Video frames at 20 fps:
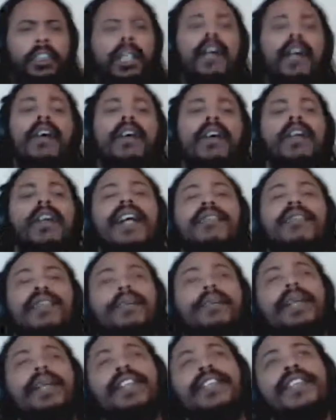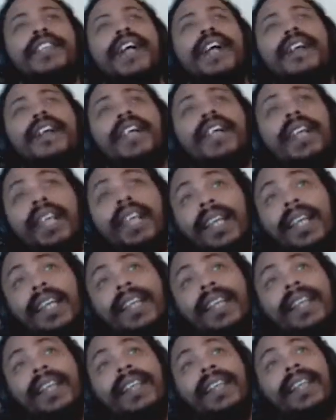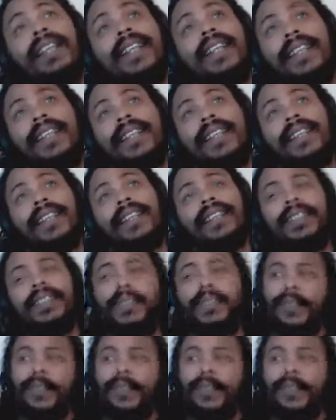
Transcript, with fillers: Oh, I feel better now.